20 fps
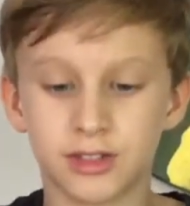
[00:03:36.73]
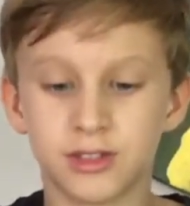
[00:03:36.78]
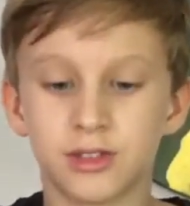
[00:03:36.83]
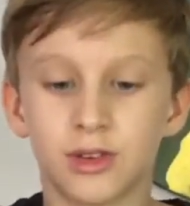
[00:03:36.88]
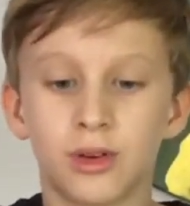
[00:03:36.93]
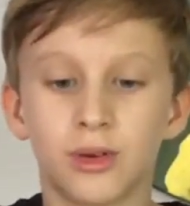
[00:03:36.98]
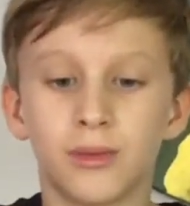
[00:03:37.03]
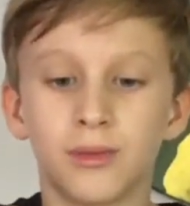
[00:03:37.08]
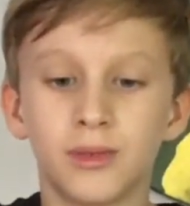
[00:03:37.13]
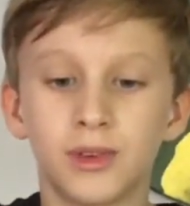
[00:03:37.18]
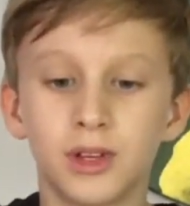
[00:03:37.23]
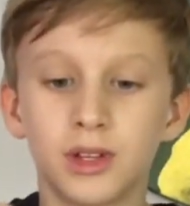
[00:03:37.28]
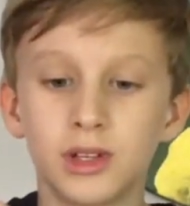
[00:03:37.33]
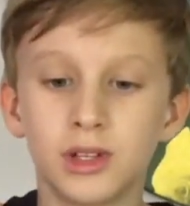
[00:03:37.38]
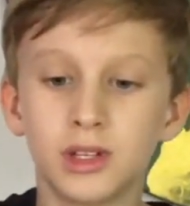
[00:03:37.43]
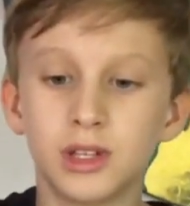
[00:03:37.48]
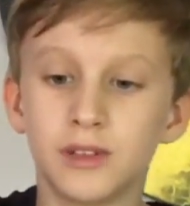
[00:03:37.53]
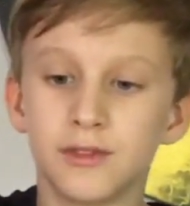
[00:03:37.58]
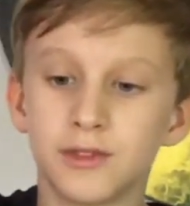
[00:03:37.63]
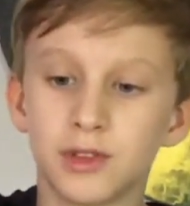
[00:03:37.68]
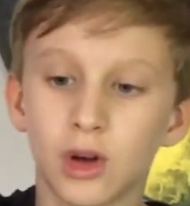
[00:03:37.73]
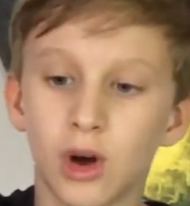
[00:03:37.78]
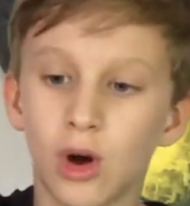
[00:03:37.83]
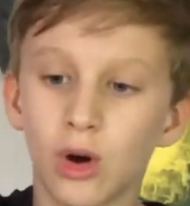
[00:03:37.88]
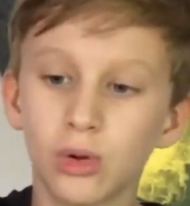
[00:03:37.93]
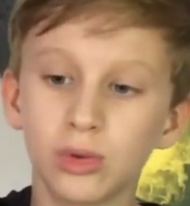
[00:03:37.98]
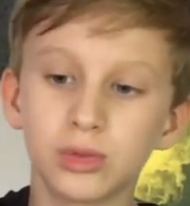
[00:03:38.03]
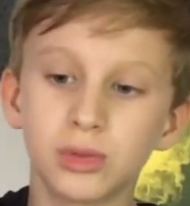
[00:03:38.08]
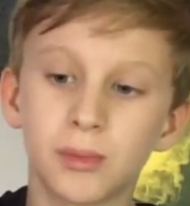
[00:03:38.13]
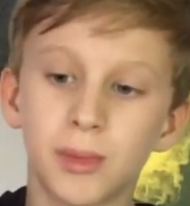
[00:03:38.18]
So if you
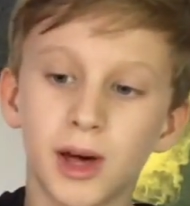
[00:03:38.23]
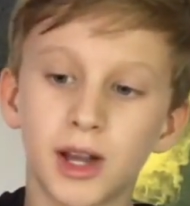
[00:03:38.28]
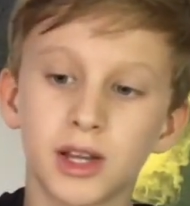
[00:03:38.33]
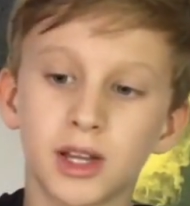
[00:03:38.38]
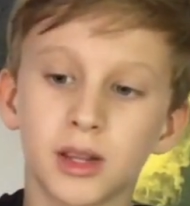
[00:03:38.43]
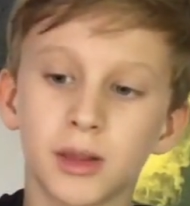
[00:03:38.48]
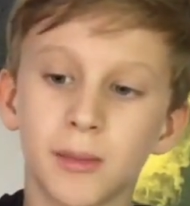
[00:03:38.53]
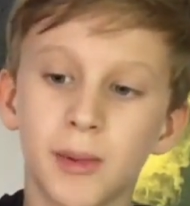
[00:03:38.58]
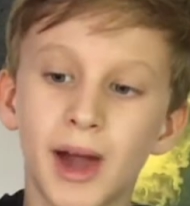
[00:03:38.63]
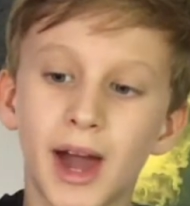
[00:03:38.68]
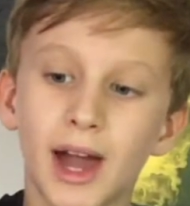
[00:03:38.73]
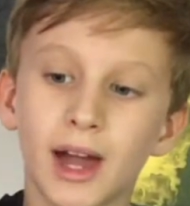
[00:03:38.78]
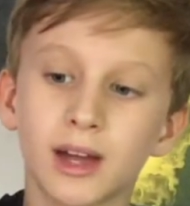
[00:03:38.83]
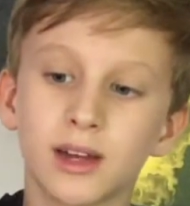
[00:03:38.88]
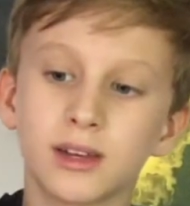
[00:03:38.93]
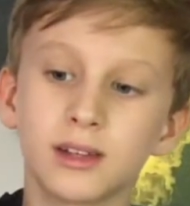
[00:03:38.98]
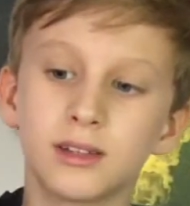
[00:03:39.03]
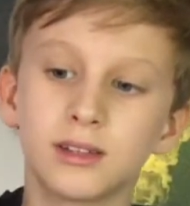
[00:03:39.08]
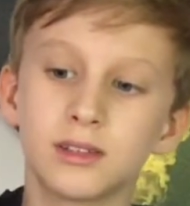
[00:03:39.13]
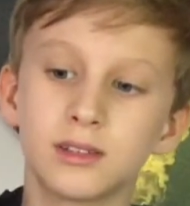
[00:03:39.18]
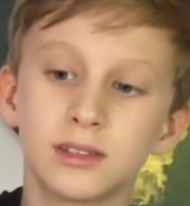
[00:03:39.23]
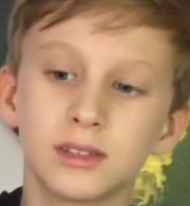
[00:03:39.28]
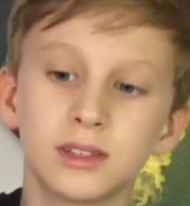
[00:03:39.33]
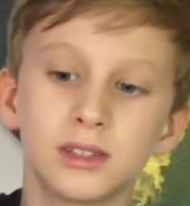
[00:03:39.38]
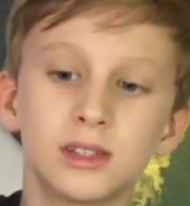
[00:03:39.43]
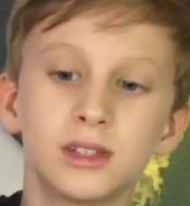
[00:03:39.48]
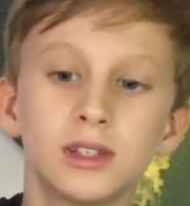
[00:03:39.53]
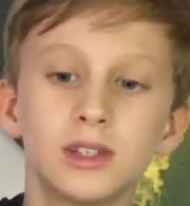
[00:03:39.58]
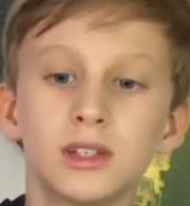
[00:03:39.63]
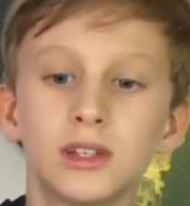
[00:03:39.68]
hold the button at the back
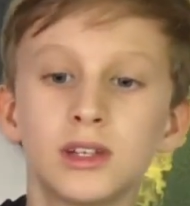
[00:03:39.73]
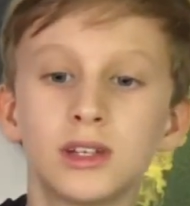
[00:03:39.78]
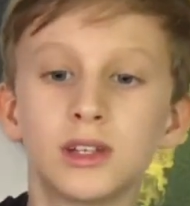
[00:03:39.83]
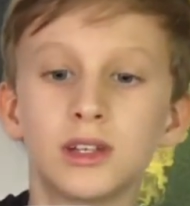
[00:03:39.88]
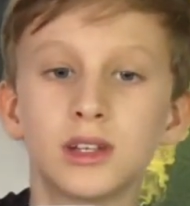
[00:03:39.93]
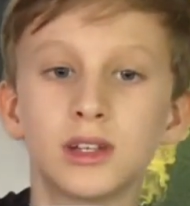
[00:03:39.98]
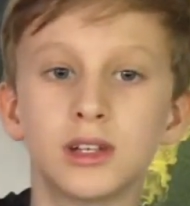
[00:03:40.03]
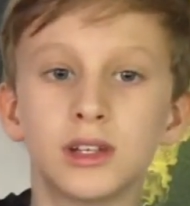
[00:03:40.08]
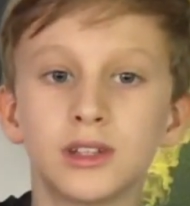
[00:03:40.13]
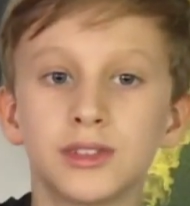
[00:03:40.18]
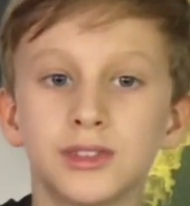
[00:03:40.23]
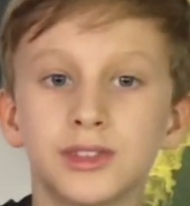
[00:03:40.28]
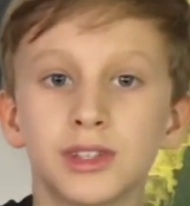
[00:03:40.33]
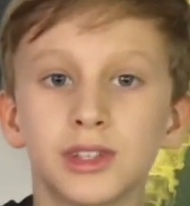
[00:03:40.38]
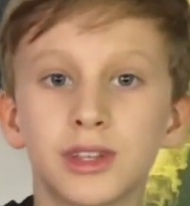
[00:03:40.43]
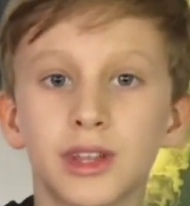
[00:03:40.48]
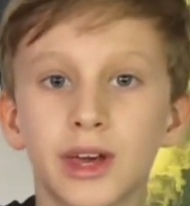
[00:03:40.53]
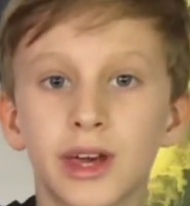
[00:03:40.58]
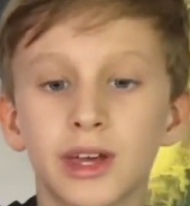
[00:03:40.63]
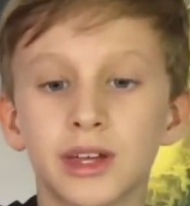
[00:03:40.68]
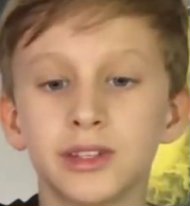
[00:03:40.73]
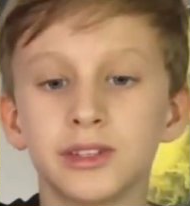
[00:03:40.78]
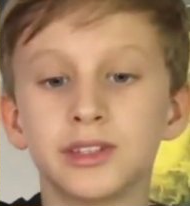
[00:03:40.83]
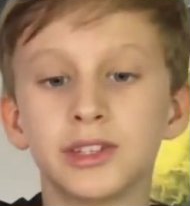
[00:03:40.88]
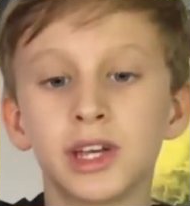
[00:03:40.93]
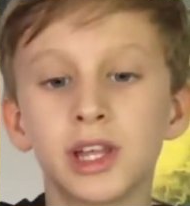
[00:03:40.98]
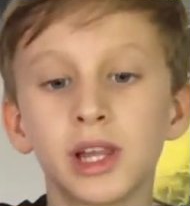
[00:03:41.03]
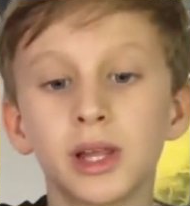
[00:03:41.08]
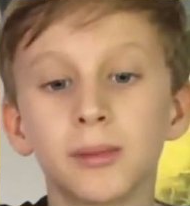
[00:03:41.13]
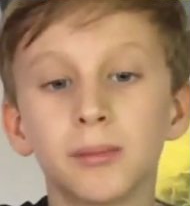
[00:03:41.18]
and see there
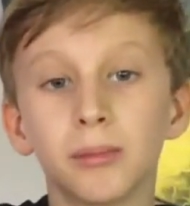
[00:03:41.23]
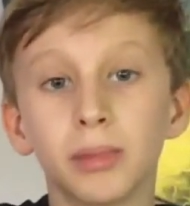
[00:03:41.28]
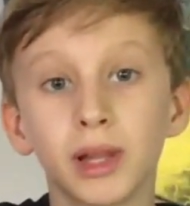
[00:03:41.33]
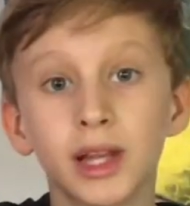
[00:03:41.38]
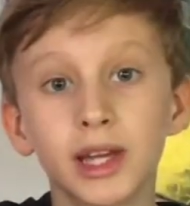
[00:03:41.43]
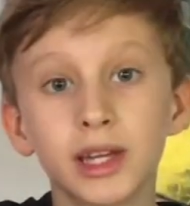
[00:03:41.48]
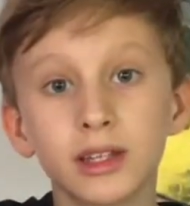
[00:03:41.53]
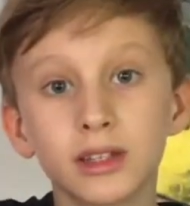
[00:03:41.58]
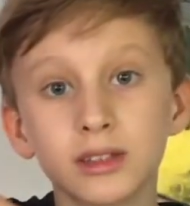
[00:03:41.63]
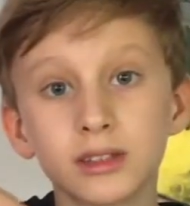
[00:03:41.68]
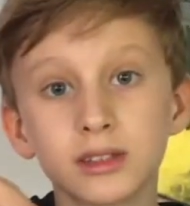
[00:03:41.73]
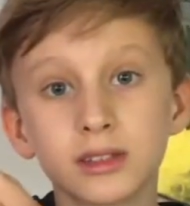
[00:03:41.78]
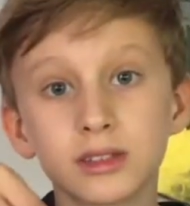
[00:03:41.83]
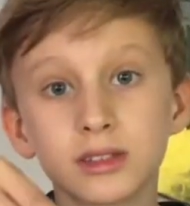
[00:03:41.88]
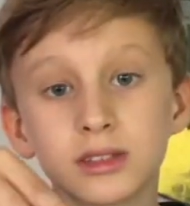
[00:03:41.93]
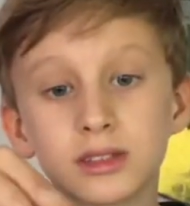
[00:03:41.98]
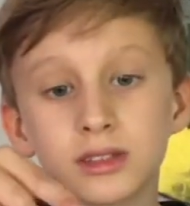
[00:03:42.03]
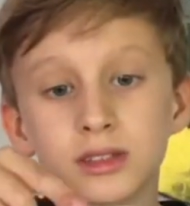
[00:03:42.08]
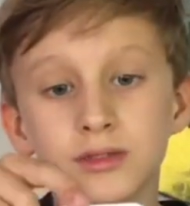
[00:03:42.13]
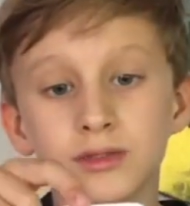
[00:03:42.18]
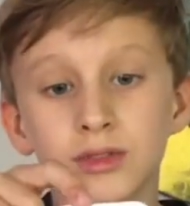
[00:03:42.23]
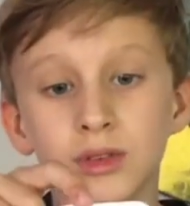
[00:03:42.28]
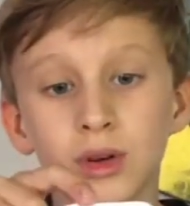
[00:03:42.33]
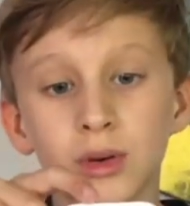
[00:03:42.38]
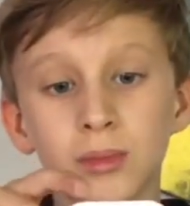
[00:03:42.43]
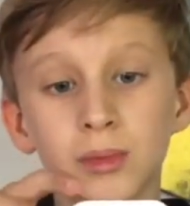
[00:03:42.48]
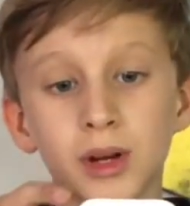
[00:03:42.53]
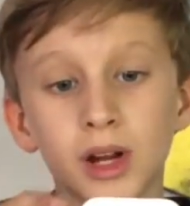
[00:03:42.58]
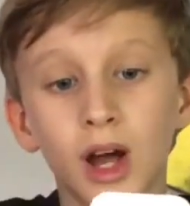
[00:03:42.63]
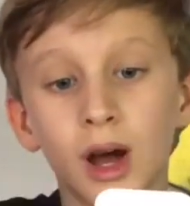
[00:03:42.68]
until it blinks, if you we
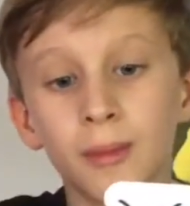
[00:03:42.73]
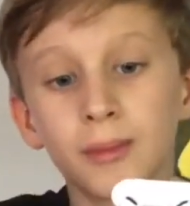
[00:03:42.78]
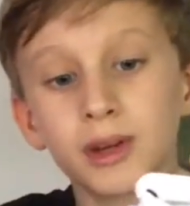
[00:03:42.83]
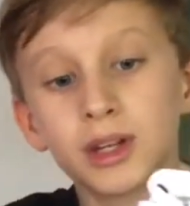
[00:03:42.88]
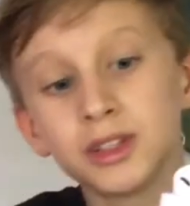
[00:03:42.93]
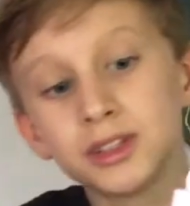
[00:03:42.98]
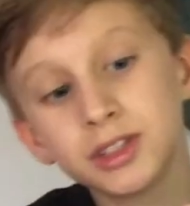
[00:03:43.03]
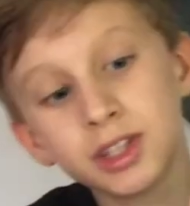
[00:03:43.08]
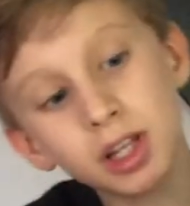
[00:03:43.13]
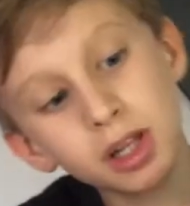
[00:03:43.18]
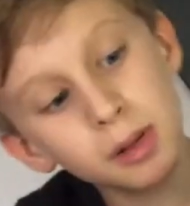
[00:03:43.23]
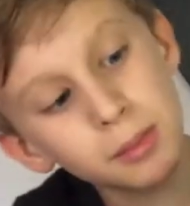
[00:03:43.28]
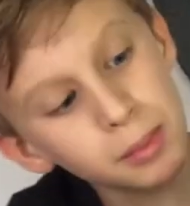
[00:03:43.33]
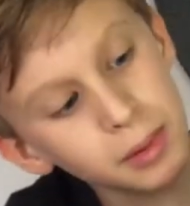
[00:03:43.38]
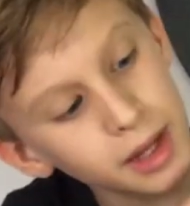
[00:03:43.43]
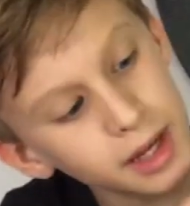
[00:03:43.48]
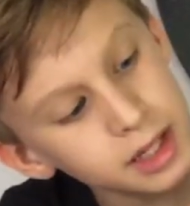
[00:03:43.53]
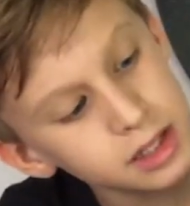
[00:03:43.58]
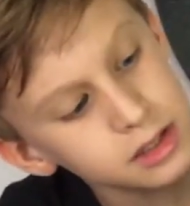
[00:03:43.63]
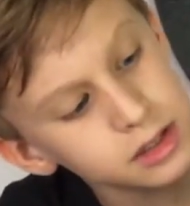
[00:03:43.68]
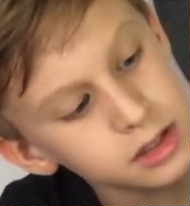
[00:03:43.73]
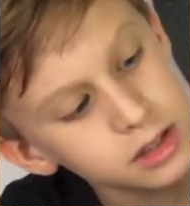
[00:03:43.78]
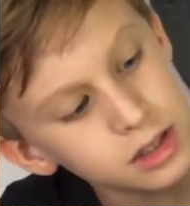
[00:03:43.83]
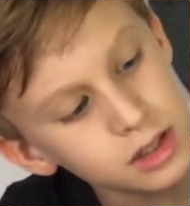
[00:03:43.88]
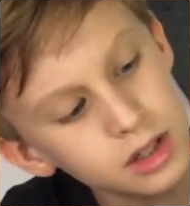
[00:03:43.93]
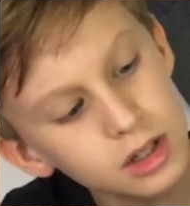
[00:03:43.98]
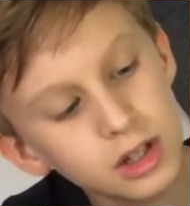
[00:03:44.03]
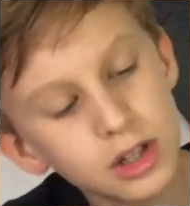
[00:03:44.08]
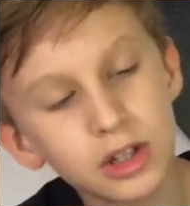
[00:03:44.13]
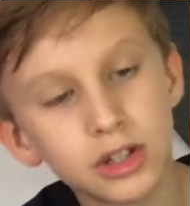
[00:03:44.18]
open still it up, can't it blinks, see it,
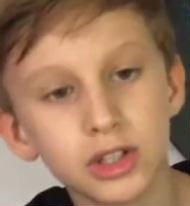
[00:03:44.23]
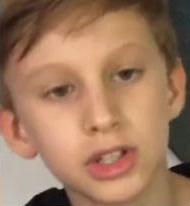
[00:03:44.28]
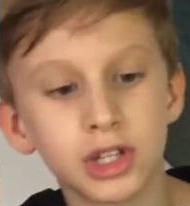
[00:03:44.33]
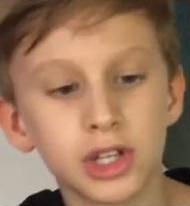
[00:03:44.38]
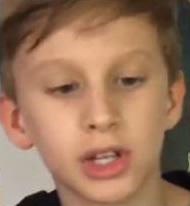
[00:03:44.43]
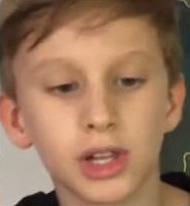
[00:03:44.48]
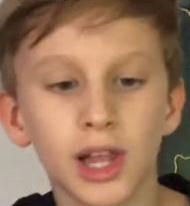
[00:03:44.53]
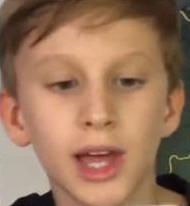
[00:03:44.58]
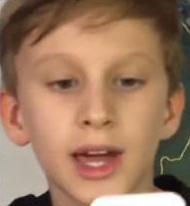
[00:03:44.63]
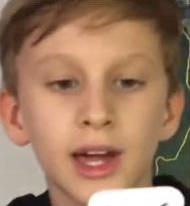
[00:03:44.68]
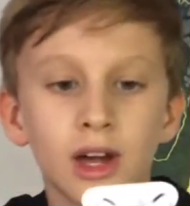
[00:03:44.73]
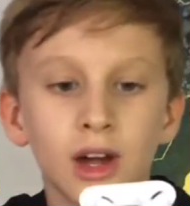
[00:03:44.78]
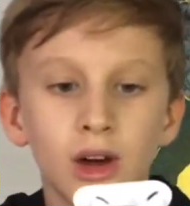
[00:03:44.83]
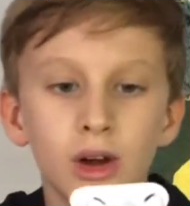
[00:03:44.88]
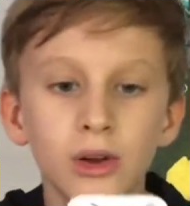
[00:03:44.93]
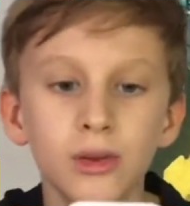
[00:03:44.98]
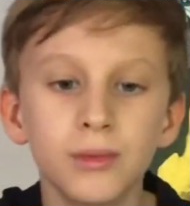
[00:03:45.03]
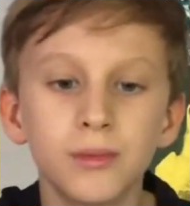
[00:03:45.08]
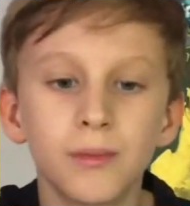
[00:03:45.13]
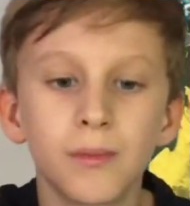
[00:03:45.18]
Orlando. You can let go.